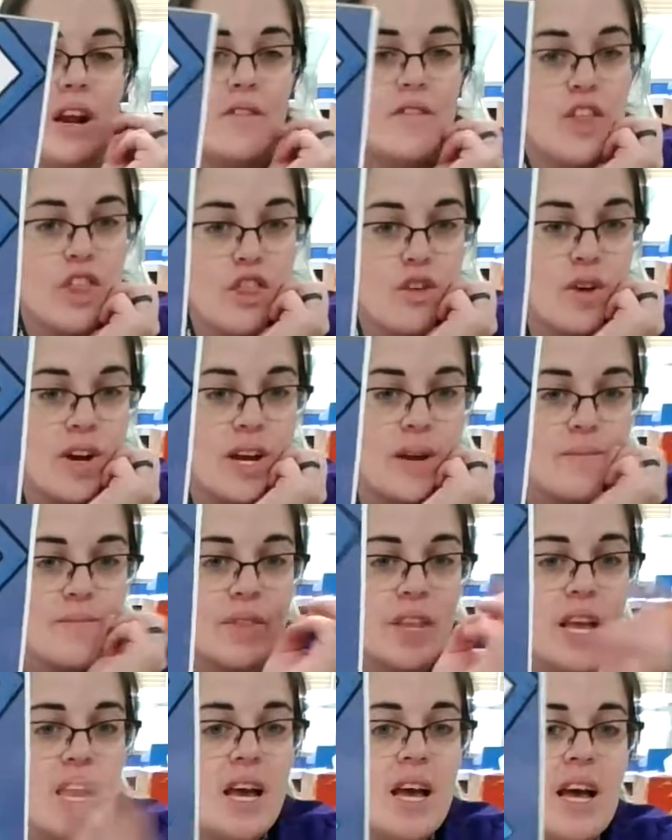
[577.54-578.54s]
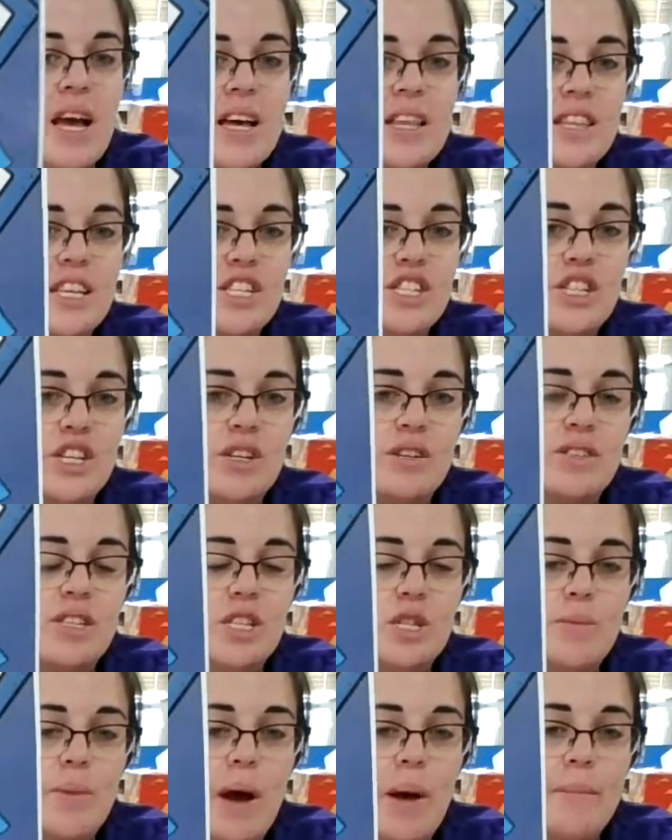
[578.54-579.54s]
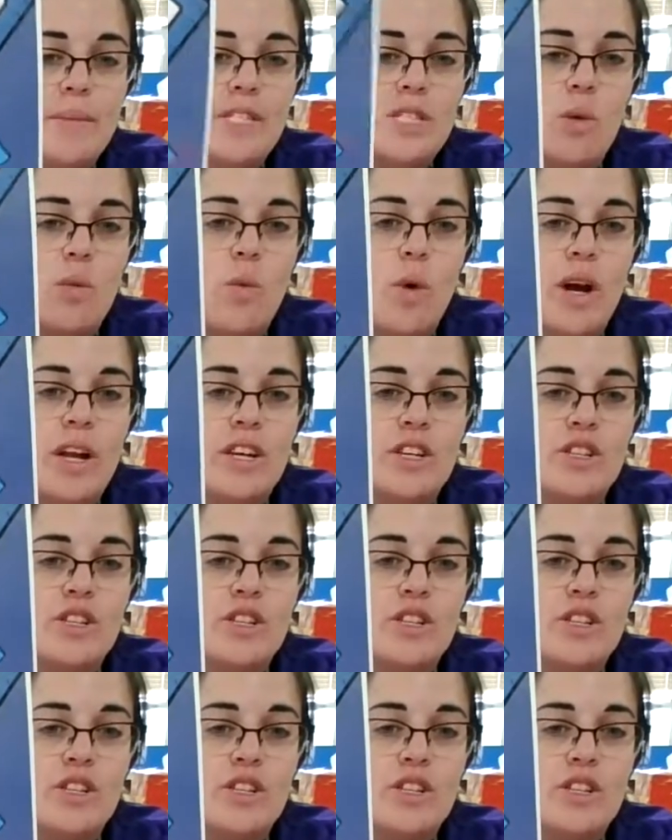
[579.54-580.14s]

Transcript: of a 3. The shield at the bottom is a 1,